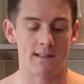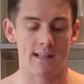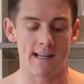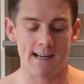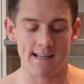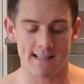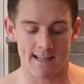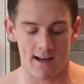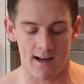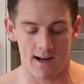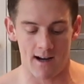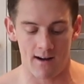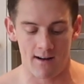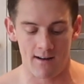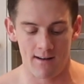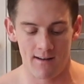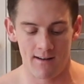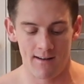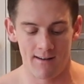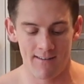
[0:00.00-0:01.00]
These are
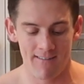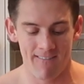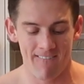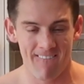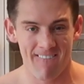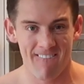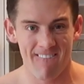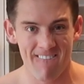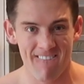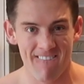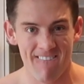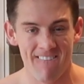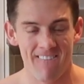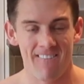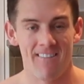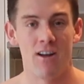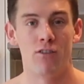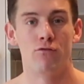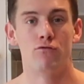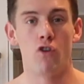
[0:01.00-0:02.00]

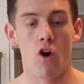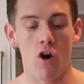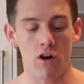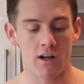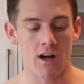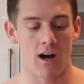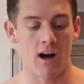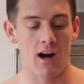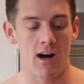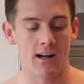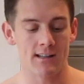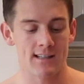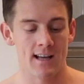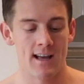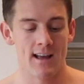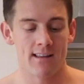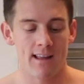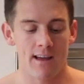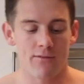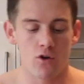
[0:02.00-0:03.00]
rock hard.
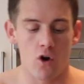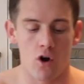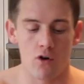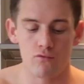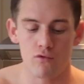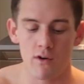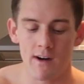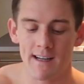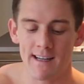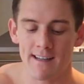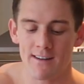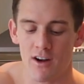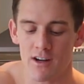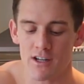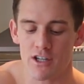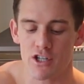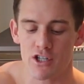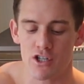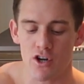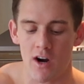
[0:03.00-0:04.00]
They've got a really
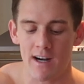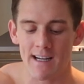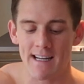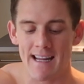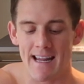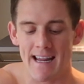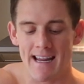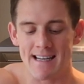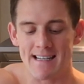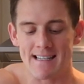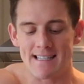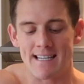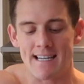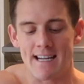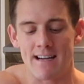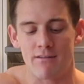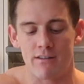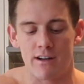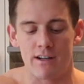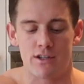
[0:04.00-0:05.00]
nice shiny
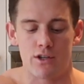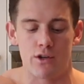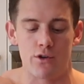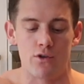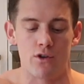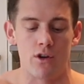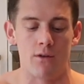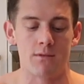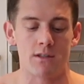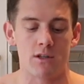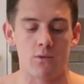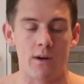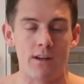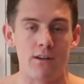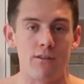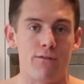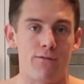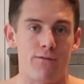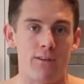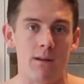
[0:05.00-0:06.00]
interior to them, so when
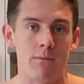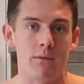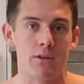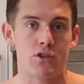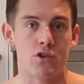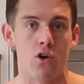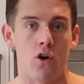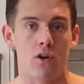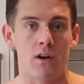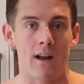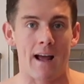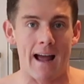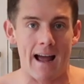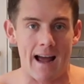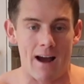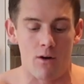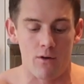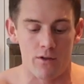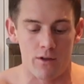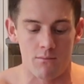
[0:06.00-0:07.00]
you flip the chocolate
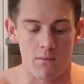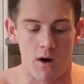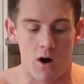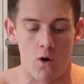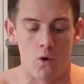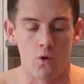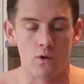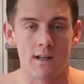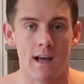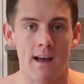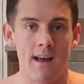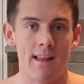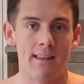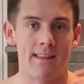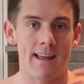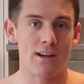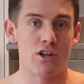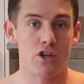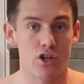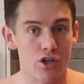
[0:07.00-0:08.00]
out of the mould,
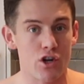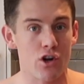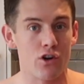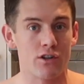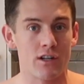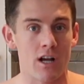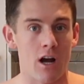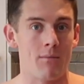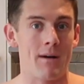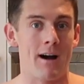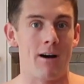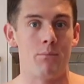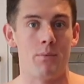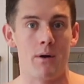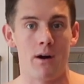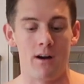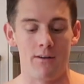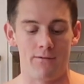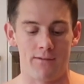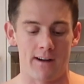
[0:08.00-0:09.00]
they should come out
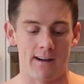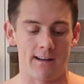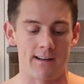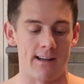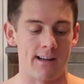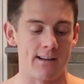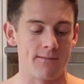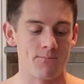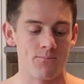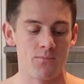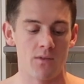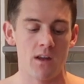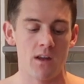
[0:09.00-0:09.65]
perfectly.